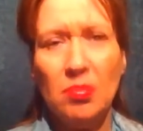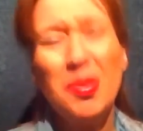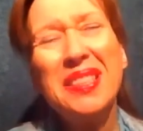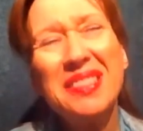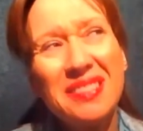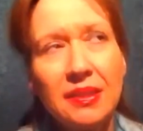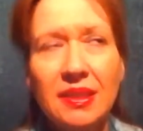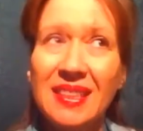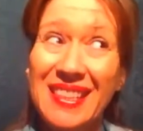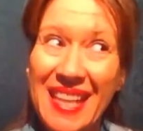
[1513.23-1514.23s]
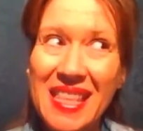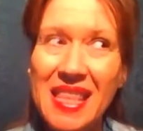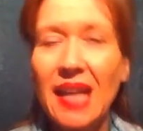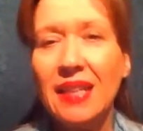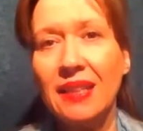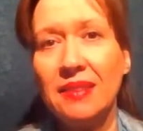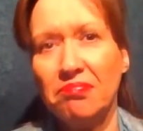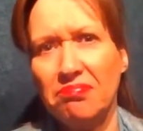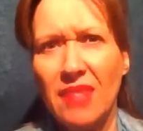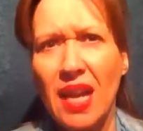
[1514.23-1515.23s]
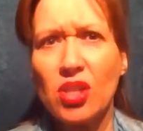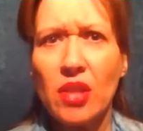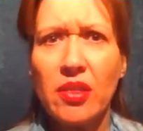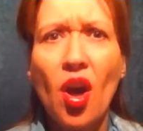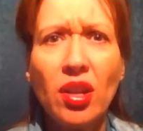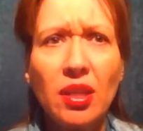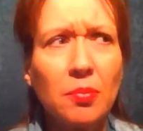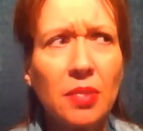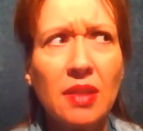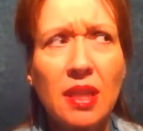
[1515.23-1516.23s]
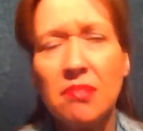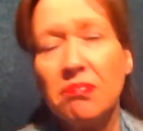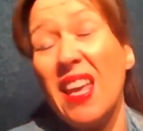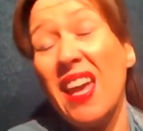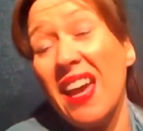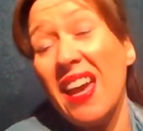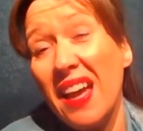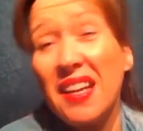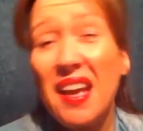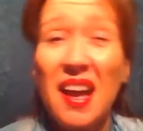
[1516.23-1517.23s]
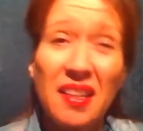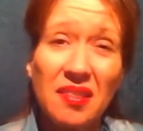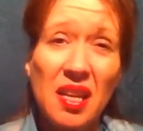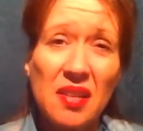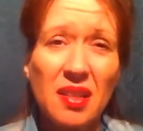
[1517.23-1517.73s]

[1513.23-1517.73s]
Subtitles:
Well, I didn't say that. I actually thought it, and I said, yeah.